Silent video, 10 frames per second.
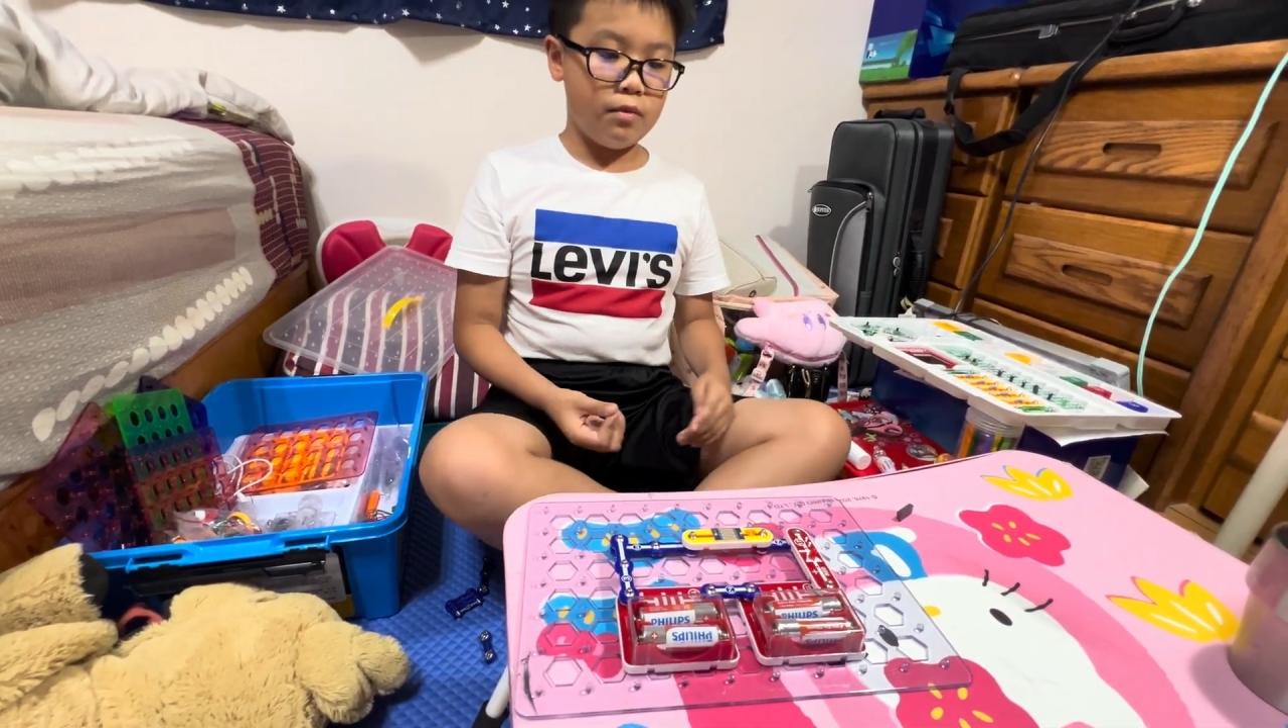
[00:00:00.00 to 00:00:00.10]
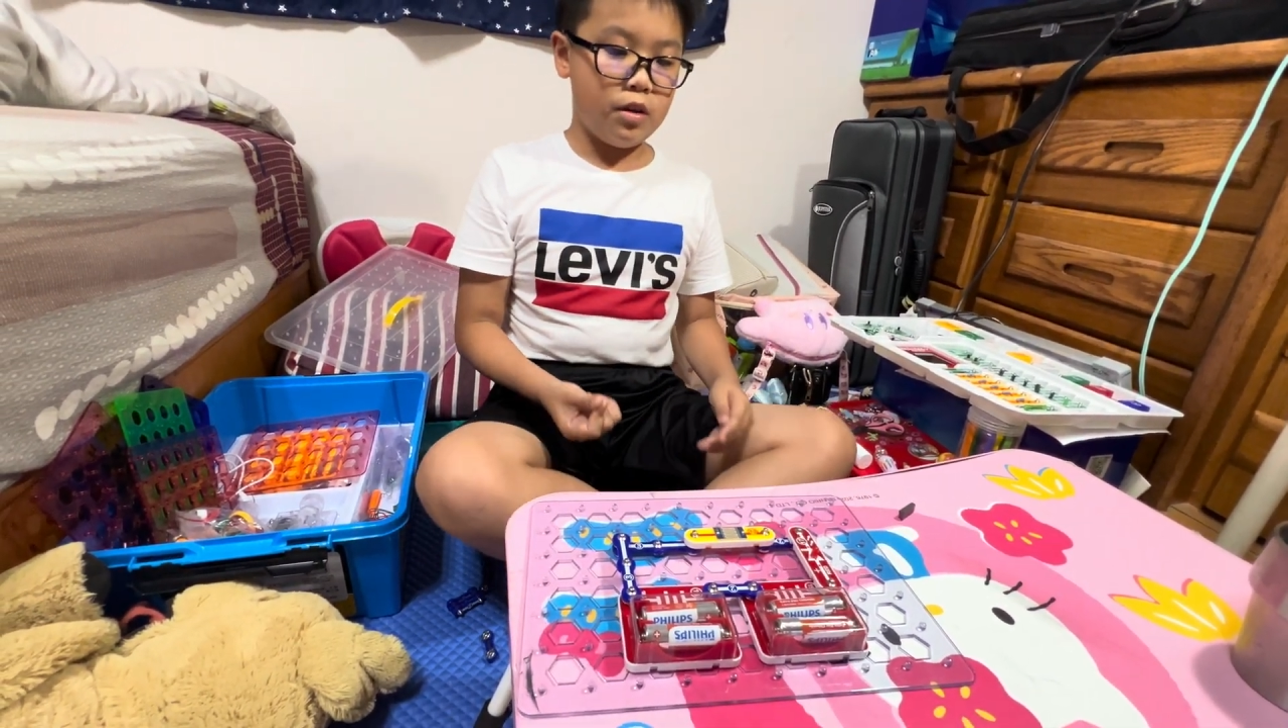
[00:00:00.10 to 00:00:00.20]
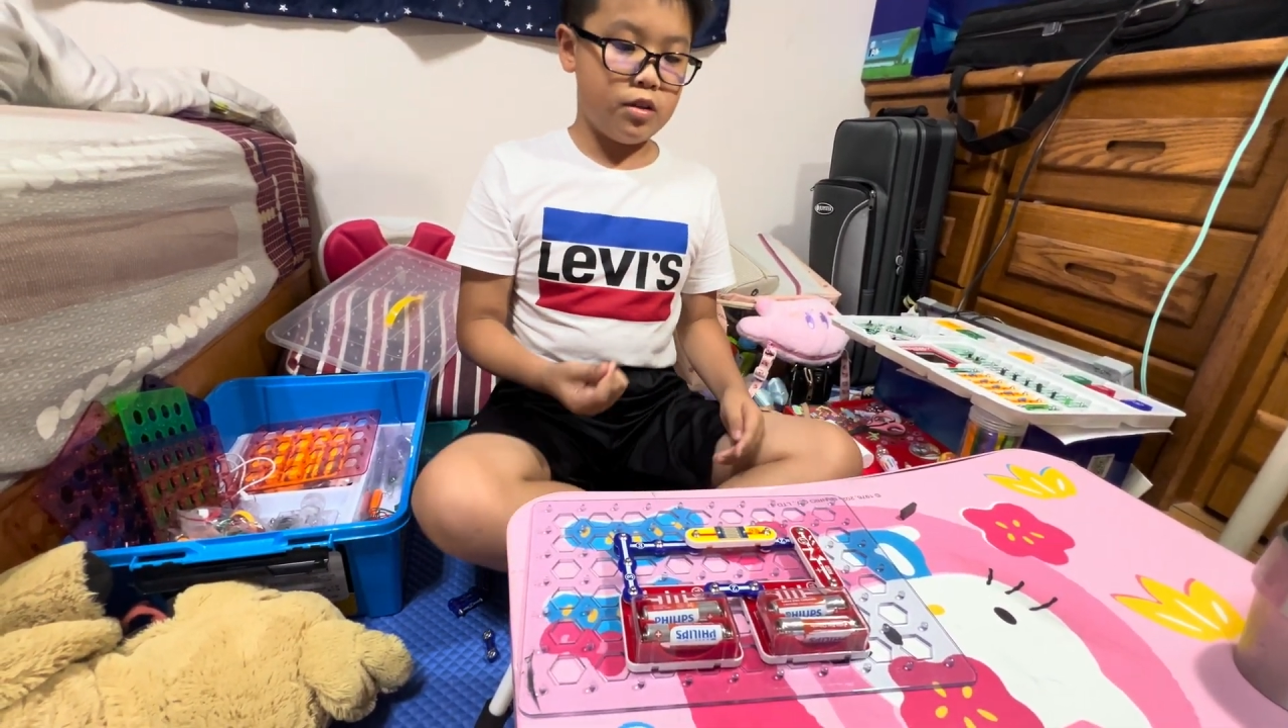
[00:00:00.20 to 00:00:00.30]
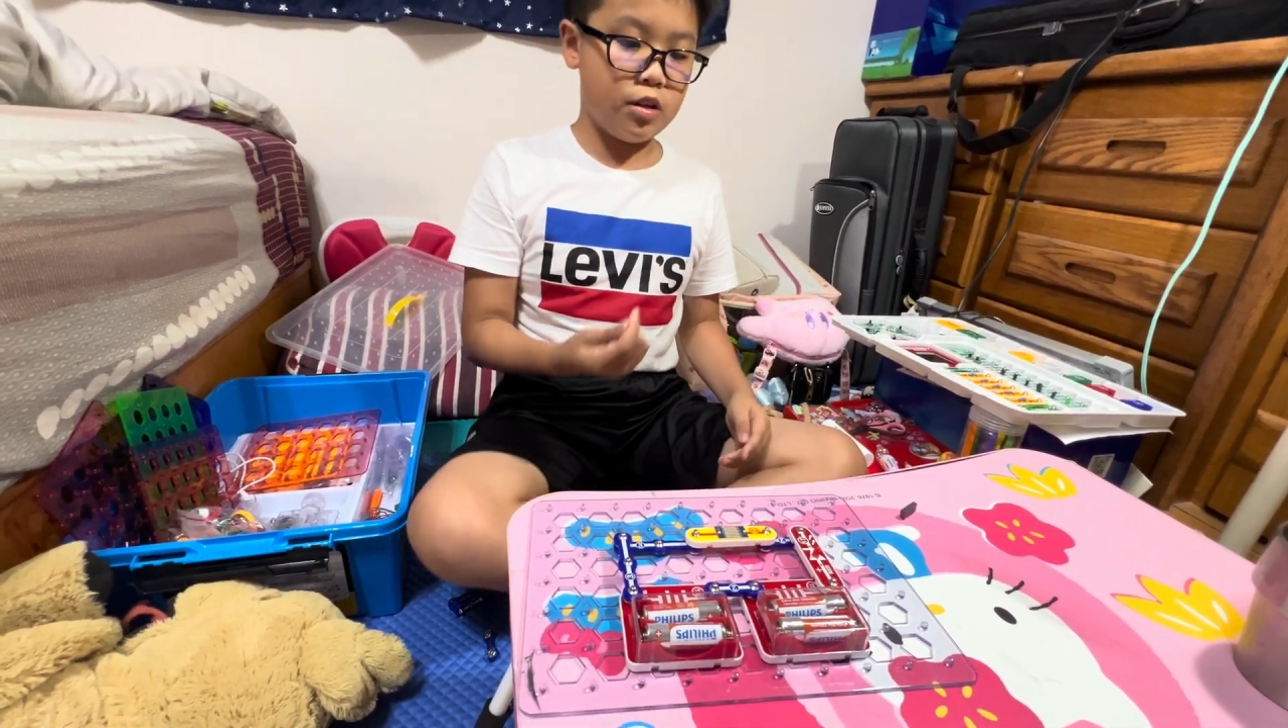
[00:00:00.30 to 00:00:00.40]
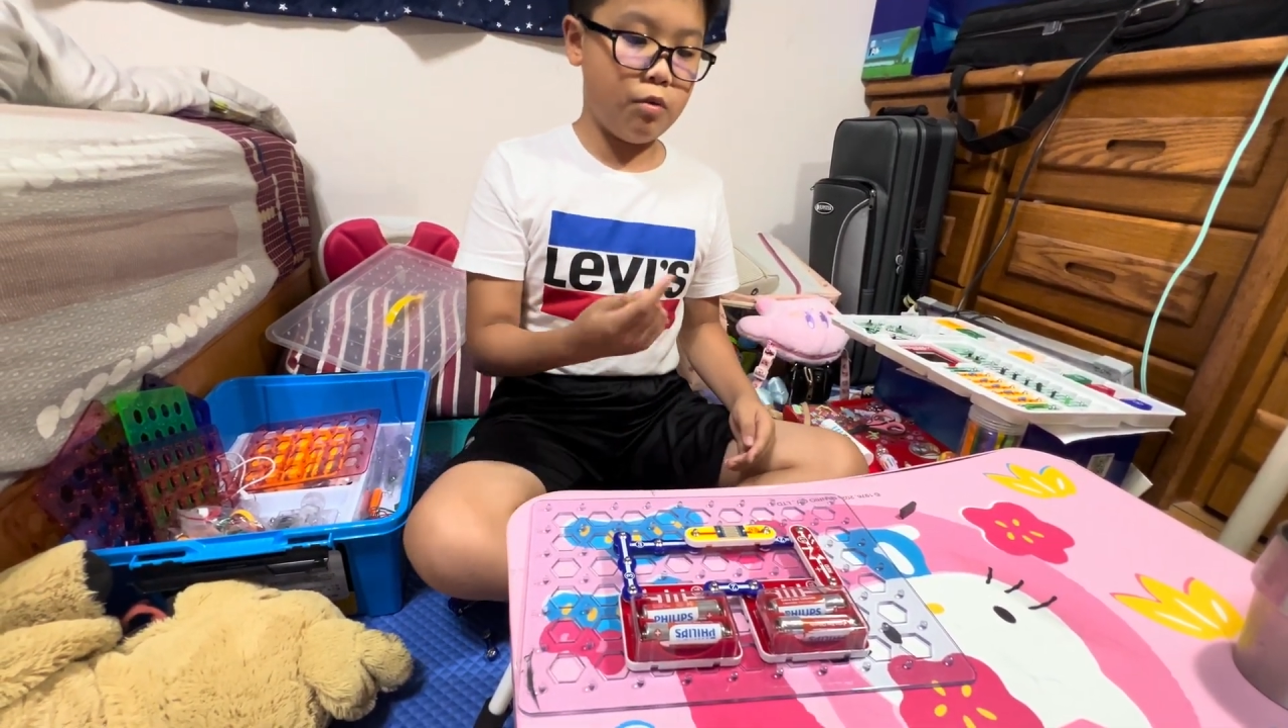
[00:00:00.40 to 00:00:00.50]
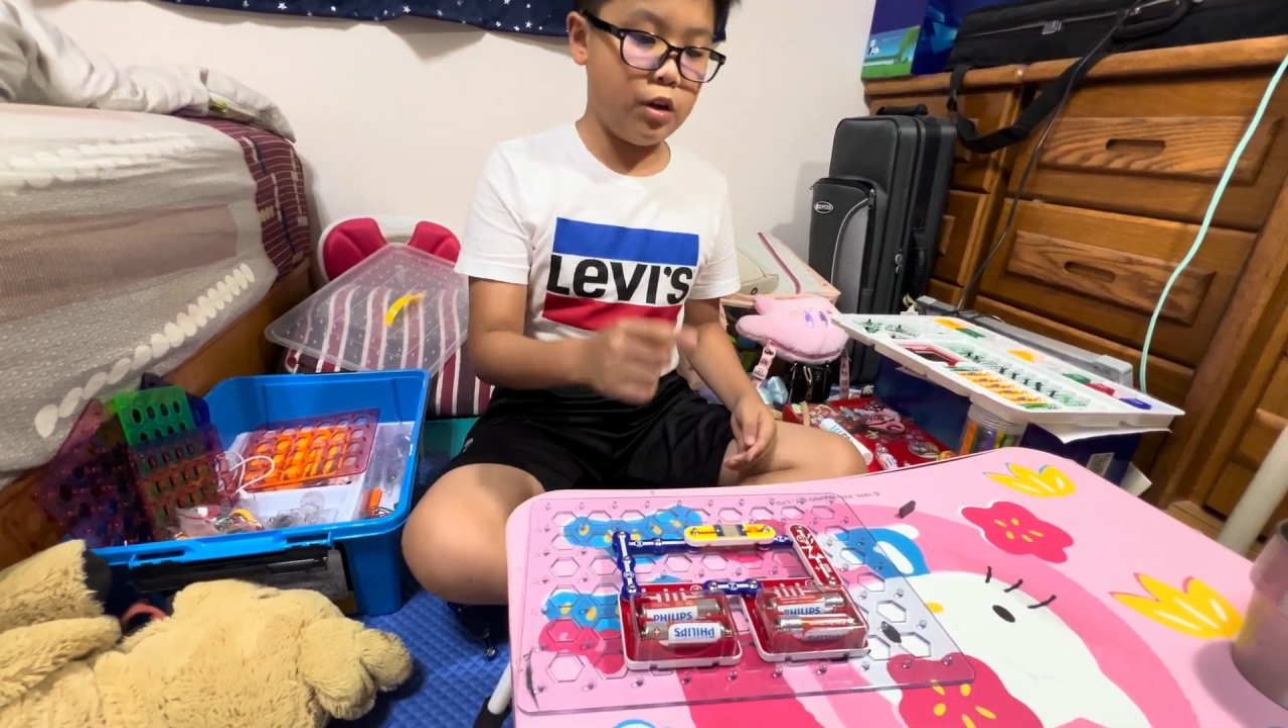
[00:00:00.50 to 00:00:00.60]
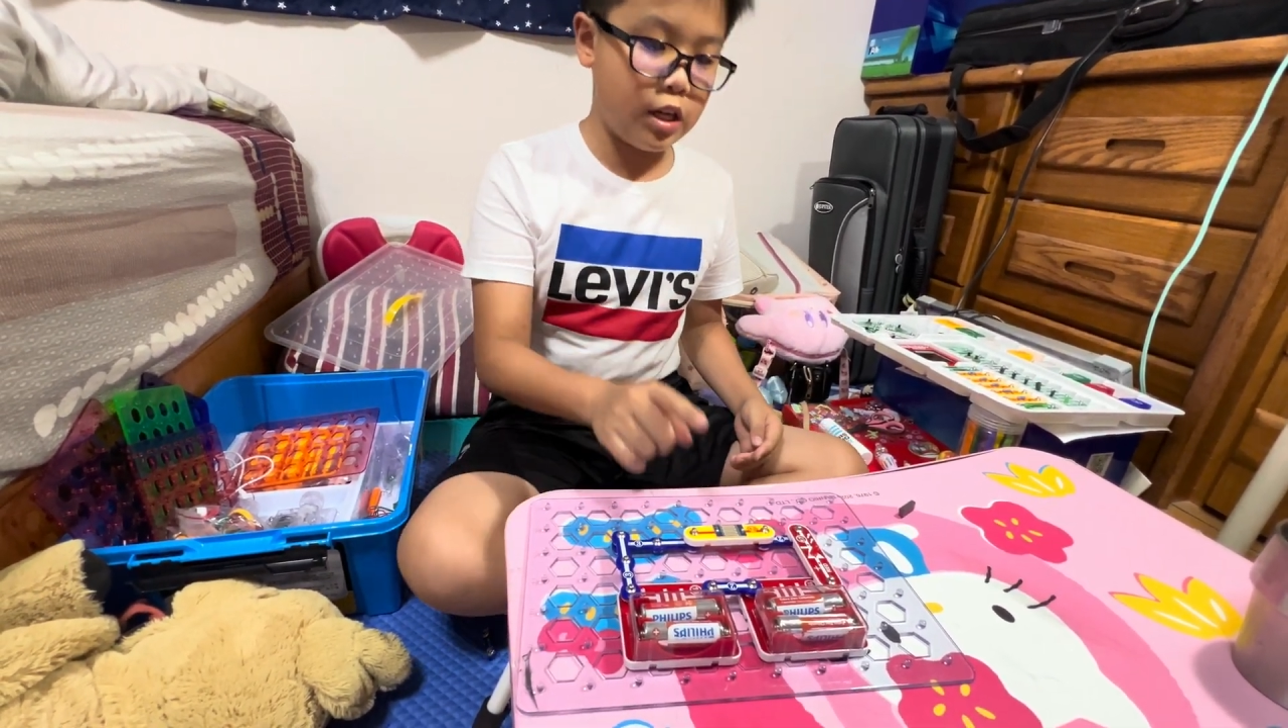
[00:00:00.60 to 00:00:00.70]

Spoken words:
So when you